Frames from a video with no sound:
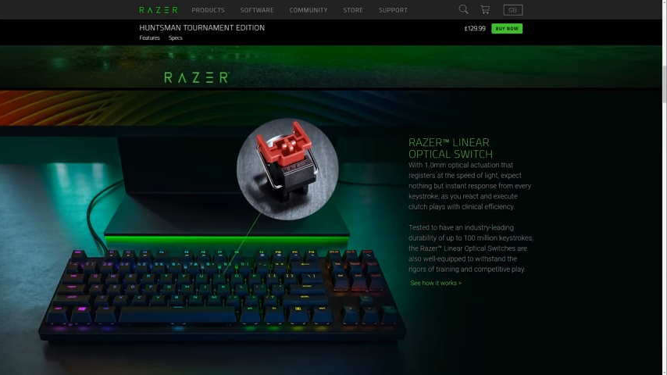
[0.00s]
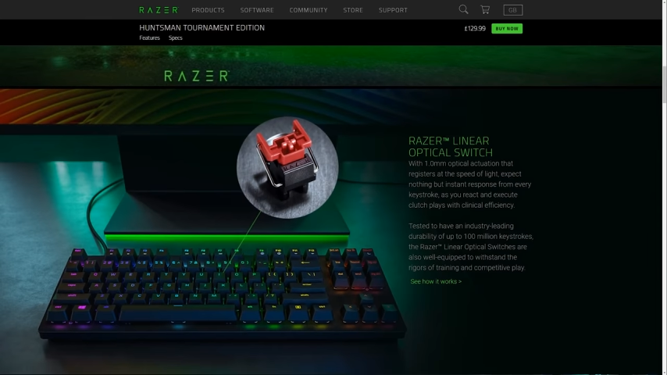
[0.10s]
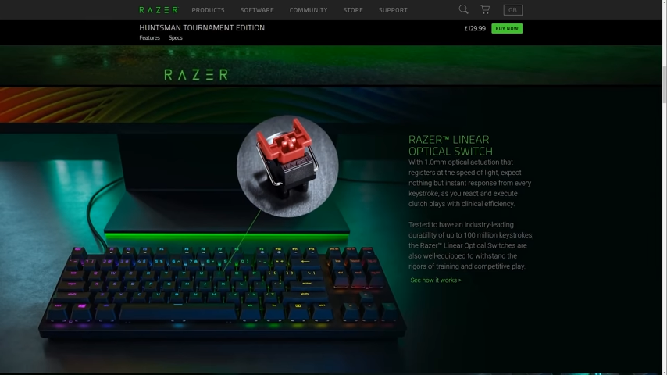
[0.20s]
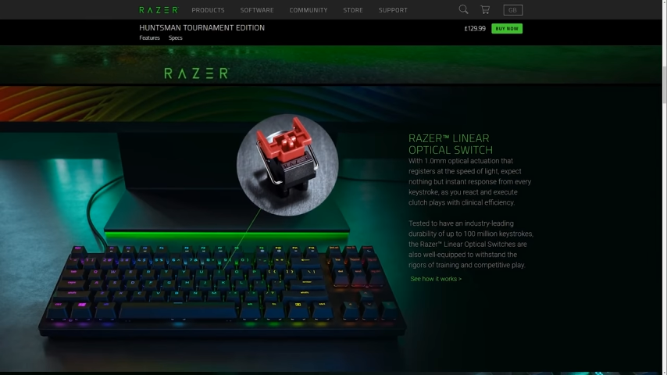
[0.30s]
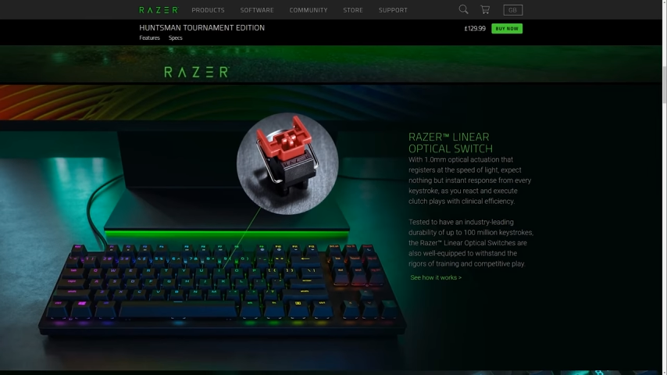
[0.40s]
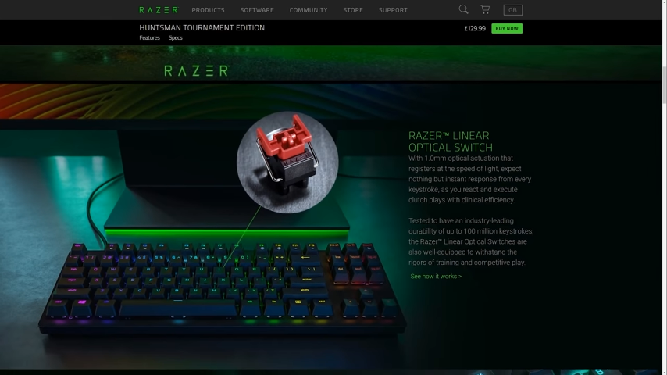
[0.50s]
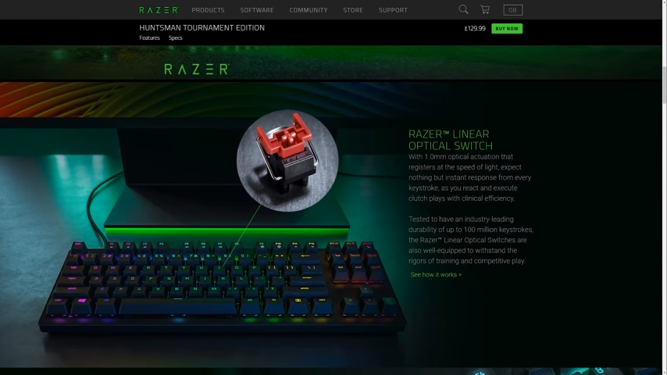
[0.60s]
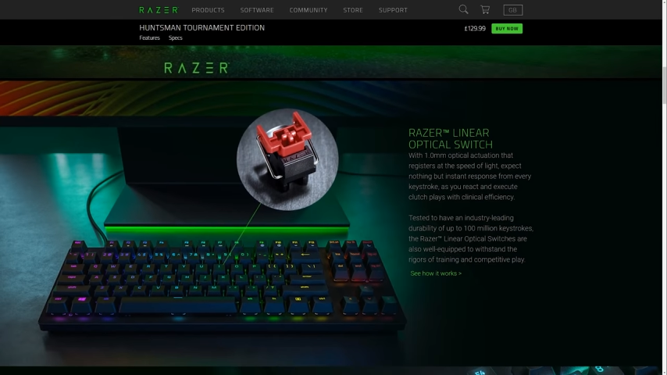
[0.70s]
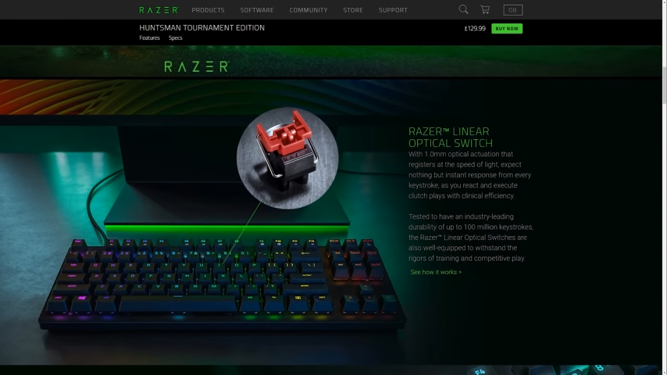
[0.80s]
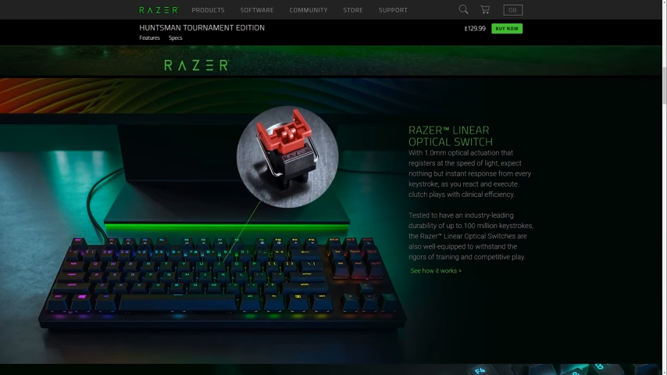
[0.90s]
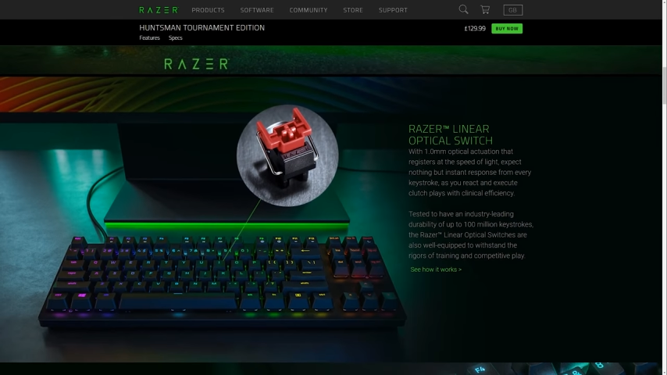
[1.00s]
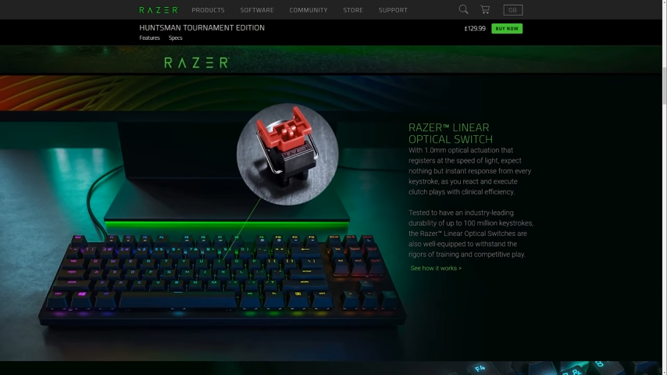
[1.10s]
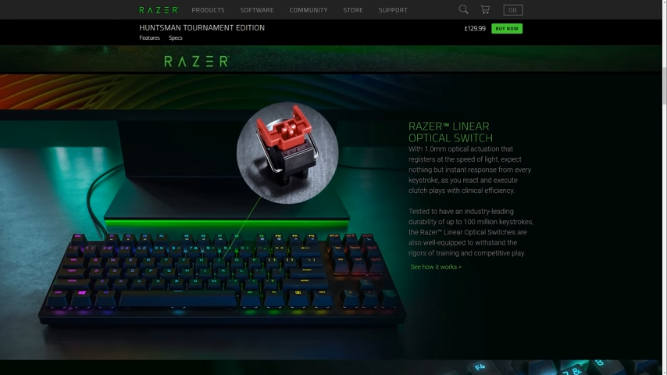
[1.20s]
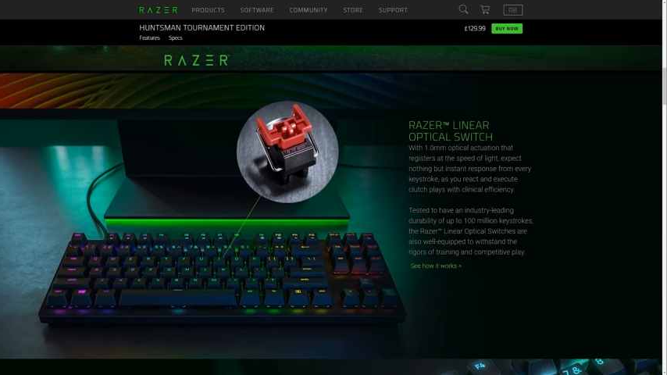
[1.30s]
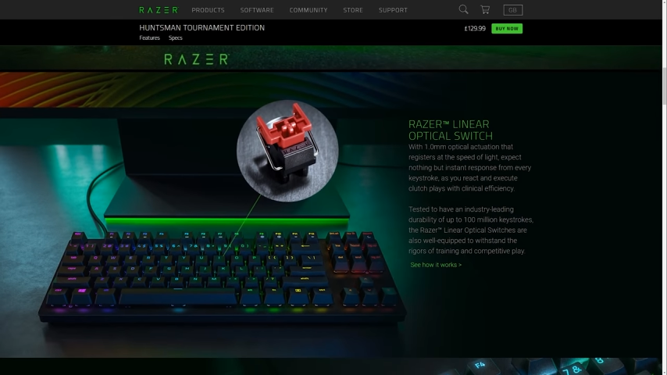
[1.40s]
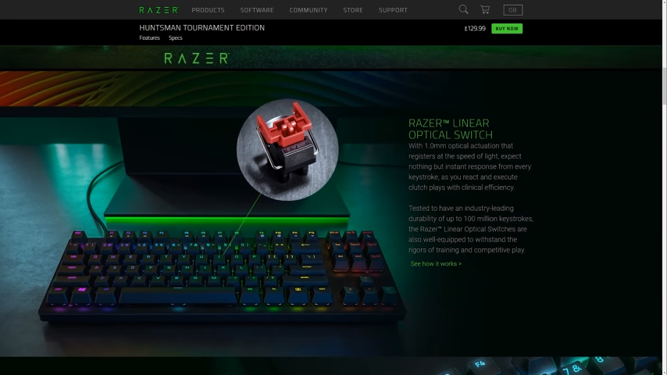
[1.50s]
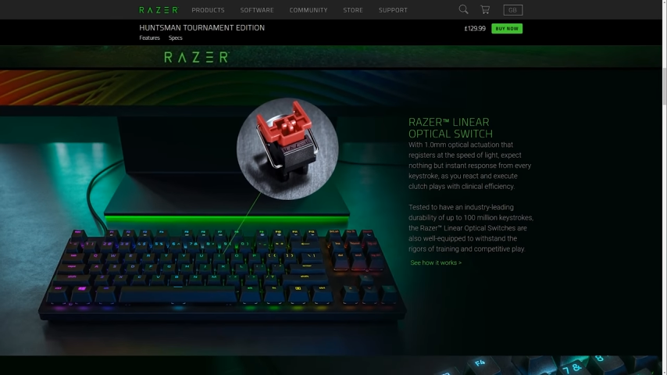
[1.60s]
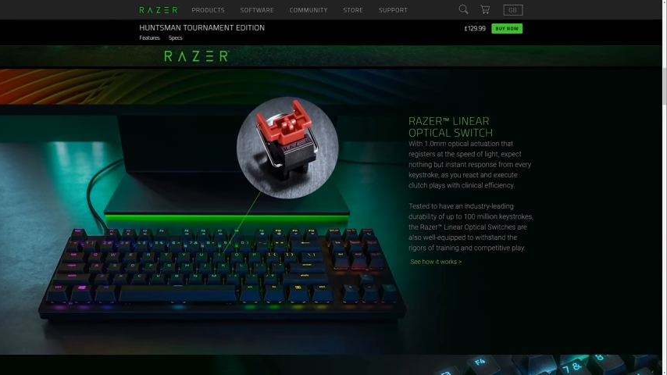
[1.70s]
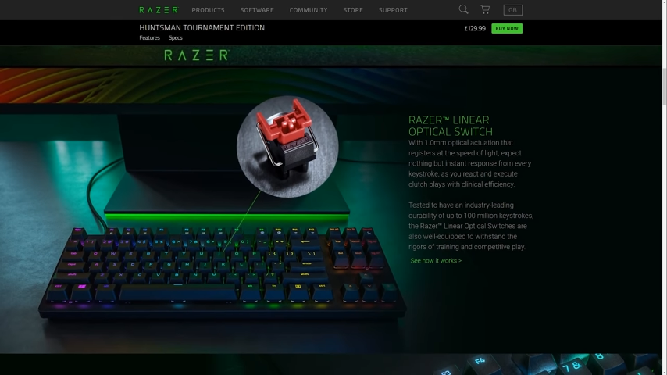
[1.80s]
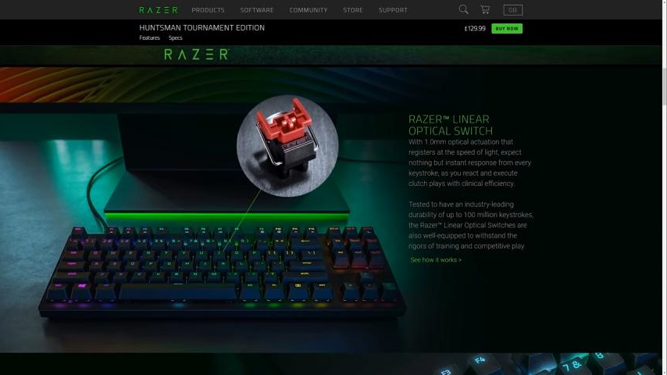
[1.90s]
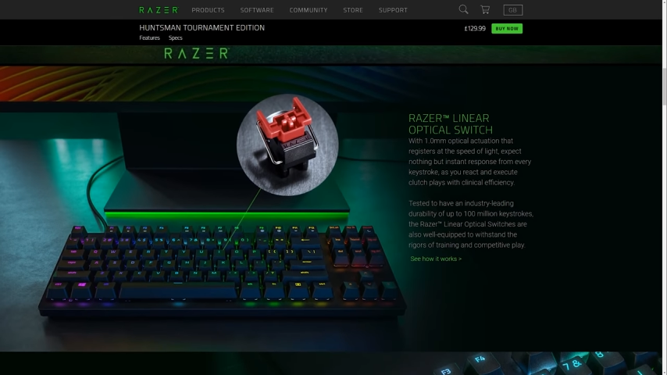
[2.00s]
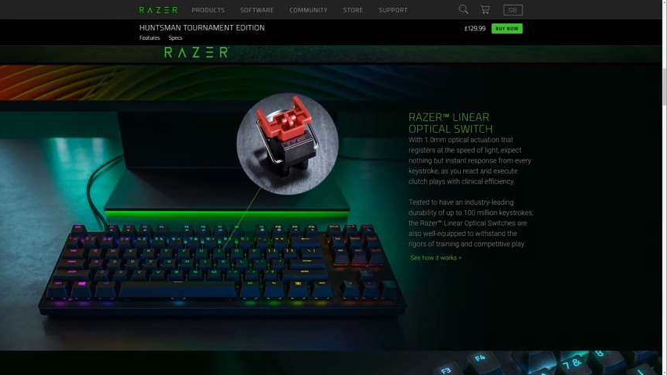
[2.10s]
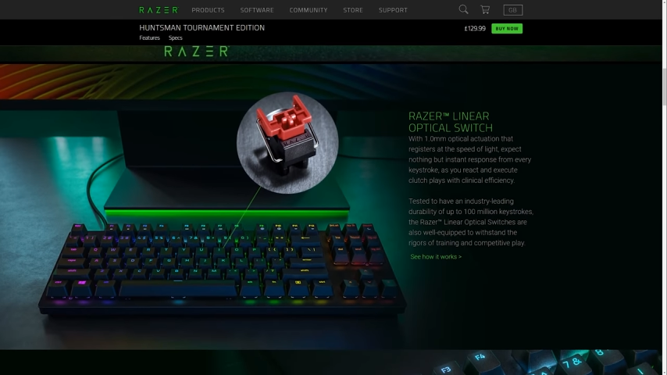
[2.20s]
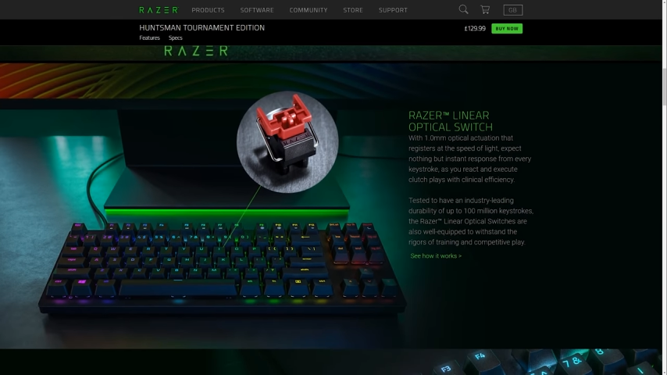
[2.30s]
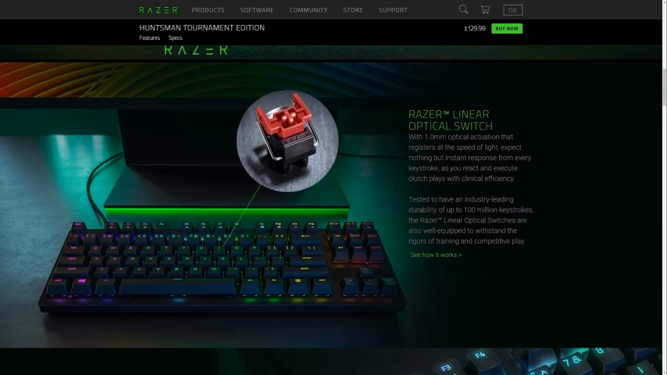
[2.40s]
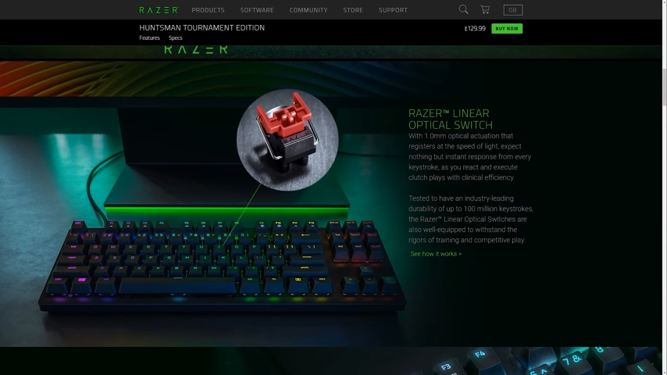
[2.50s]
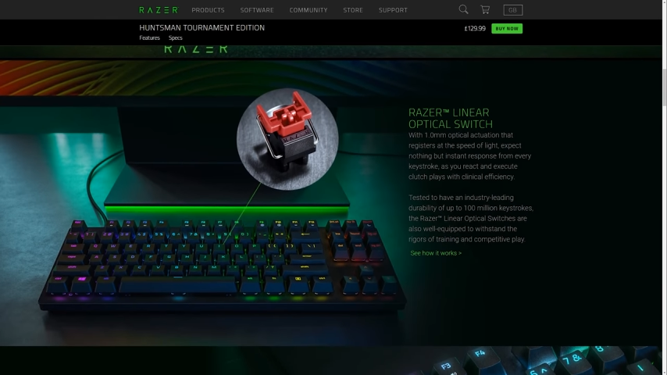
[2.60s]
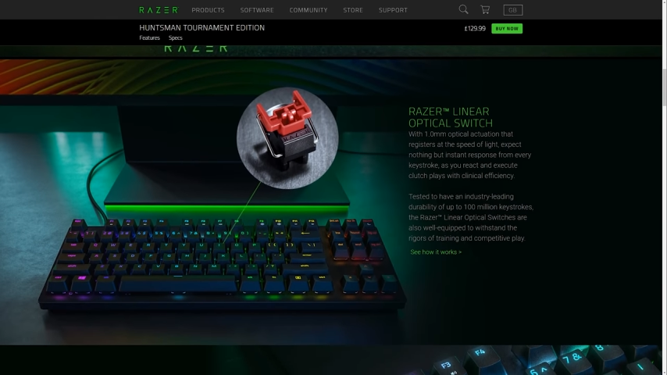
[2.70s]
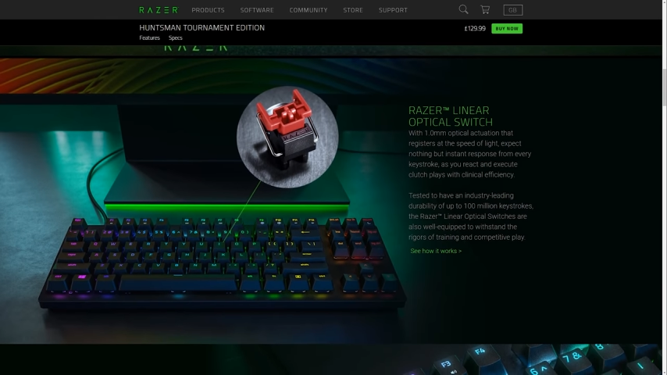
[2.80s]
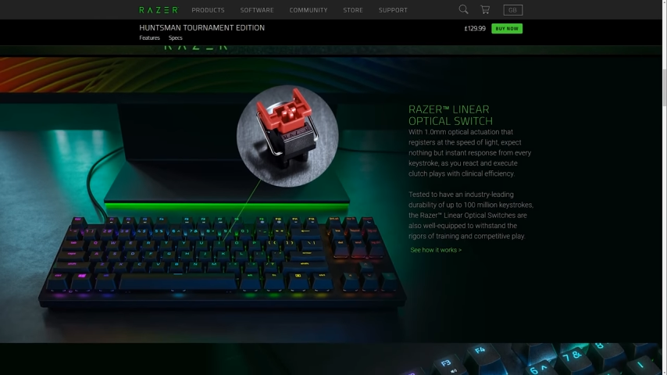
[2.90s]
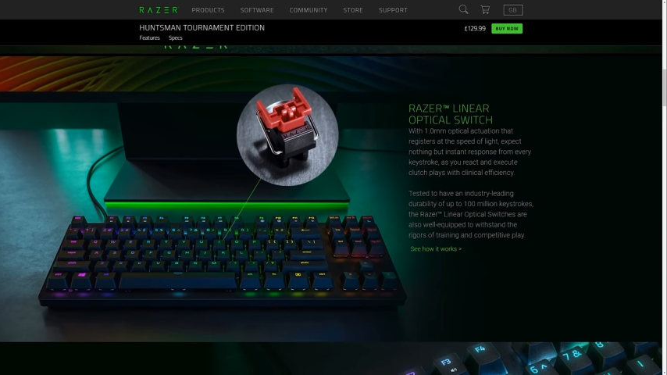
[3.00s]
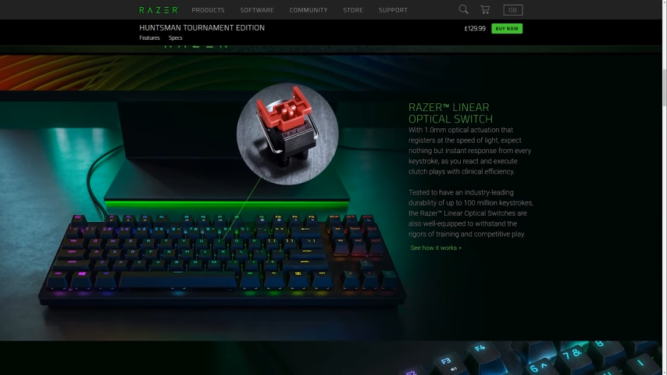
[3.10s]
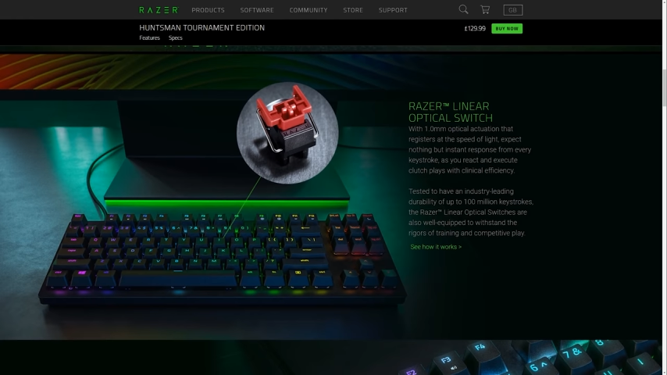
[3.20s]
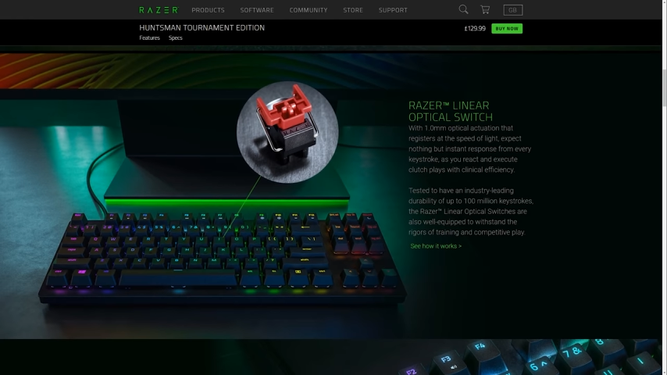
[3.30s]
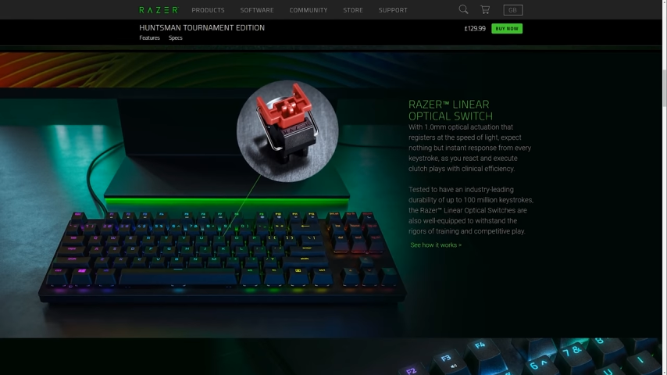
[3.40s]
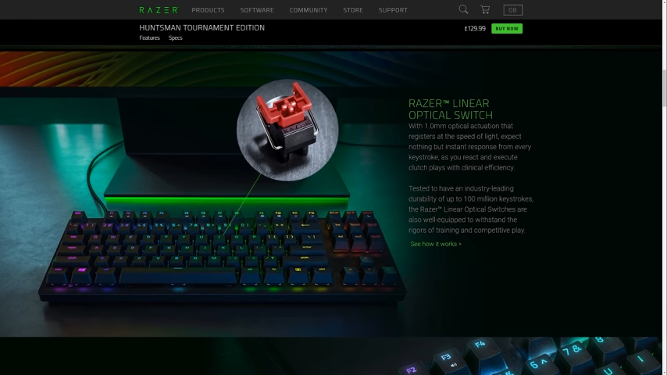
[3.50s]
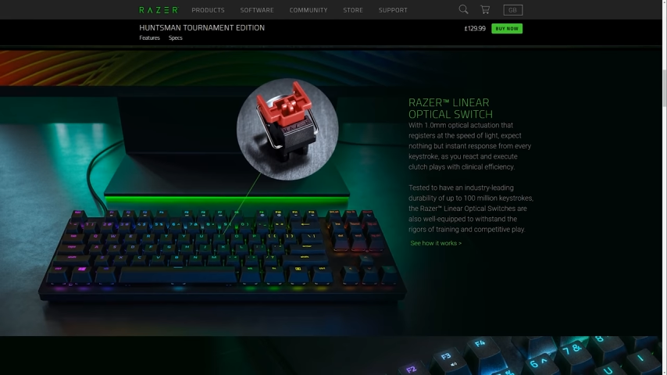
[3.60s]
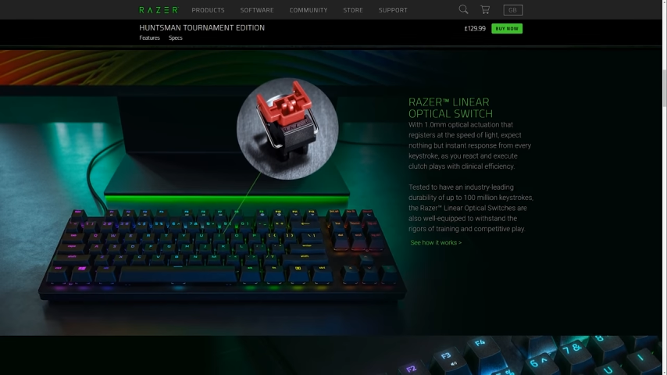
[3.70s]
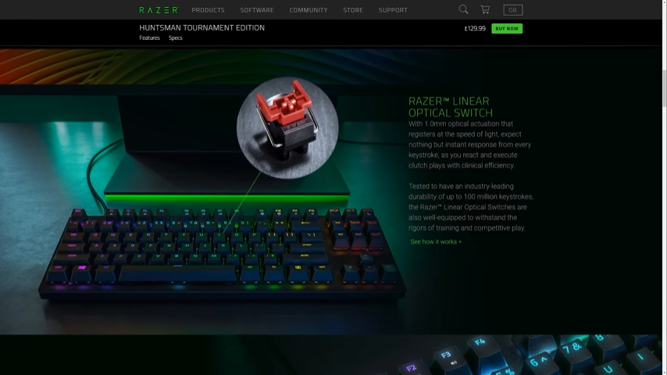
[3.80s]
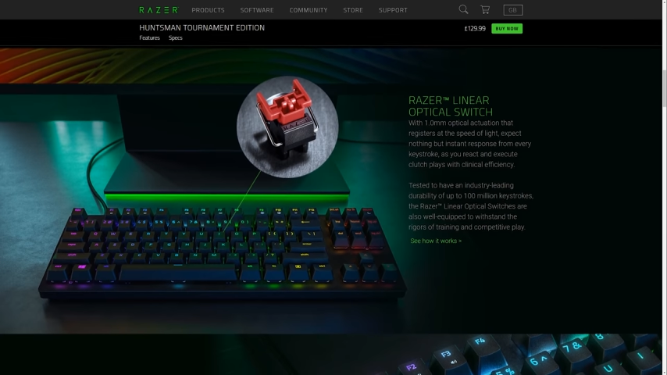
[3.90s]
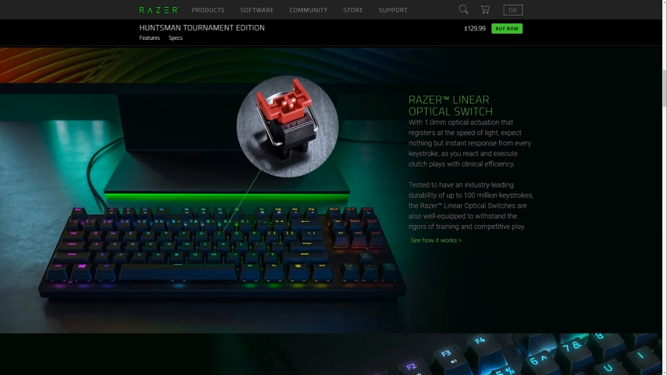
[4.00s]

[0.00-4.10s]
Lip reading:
(no speaker visible)